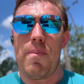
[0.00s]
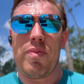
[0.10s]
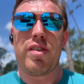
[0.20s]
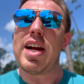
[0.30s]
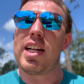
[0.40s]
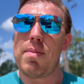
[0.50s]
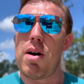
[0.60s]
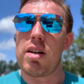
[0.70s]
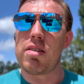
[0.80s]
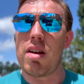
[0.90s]
Jack in the
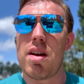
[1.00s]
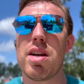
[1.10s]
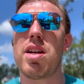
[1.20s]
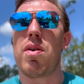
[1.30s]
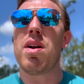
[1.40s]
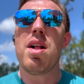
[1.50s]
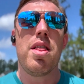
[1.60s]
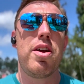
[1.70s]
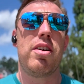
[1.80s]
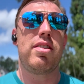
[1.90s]
Box, you know,
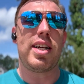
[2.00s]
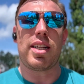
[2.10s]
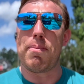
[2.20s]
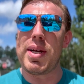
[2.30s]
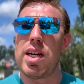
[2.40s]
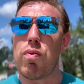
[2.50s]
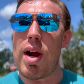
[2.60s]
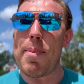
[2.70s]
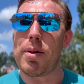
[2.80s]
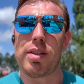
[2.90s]
there's like the pita
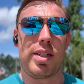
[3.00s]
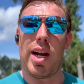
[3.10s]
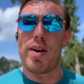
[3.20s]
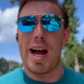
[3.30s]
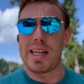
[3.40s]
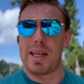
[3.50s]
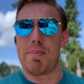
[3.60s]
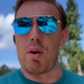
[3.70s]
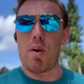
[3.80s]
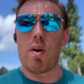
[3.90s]
wrap, there's the teriyaki
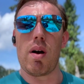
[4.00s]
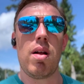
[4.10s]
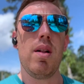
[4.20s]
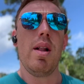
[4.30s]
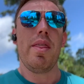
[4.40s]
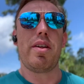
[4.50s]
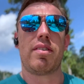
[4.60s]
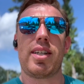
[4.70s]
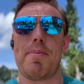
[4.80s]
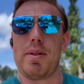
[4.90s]
bowl, there's a
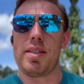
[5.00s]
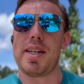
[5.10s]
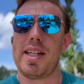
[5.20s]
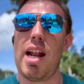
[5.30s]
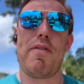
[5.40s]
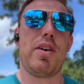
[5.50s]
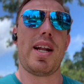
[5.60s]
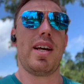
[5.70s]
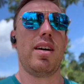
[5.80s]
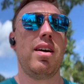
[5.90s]
couple things like that. If you
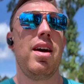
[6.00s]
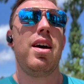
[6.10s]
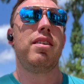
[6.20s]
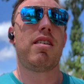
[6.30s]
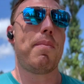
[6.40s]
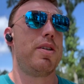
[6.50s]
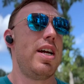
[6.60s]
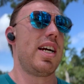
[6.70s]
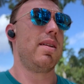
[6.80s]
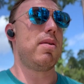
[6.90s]
gotta stop at
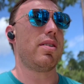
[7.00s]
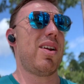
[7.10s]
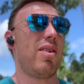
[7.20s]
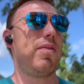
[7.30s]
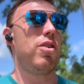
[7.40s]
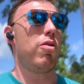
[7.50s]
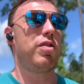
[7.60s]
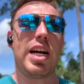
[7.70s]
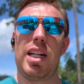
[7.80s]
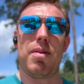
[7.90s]
Jack in the Box, I don't even know if
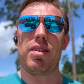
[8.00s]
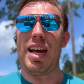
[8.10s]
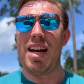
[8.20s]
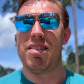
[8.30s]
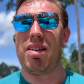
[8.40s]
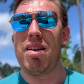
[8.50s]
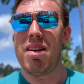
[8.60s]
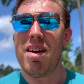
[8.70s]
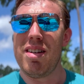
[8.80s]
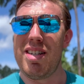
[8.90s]
Jack in the Box has
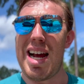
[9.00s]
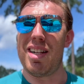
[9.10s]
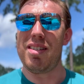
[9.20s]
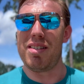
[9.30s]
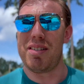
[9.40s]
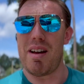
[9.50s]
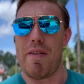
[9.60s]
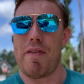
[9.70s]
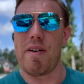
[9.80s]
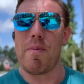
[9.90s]
salads and
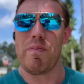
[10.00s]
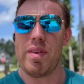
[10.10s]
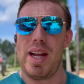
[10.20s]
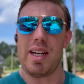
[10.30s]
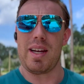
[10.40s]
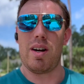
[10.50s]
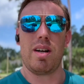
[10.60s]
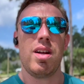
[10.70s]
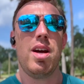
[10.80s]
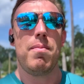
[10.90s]
stuff or
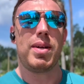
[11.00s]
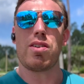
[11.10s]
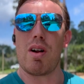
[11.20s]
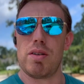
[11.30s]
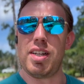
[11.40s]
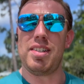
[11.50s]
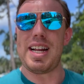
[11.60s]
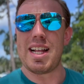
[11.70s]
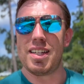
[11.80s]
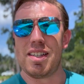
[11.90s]
McDonald's has
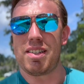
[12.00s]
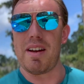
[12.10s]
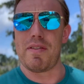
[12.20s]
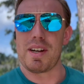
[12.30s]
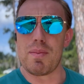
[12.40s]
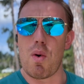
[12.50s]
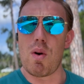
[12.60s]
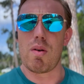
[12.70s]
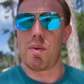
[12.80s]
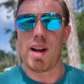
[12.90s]
salads and stuff anymore
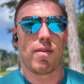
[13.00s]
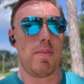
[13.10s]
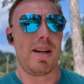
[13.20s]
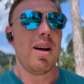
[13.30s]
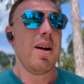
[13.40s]
or whatever, but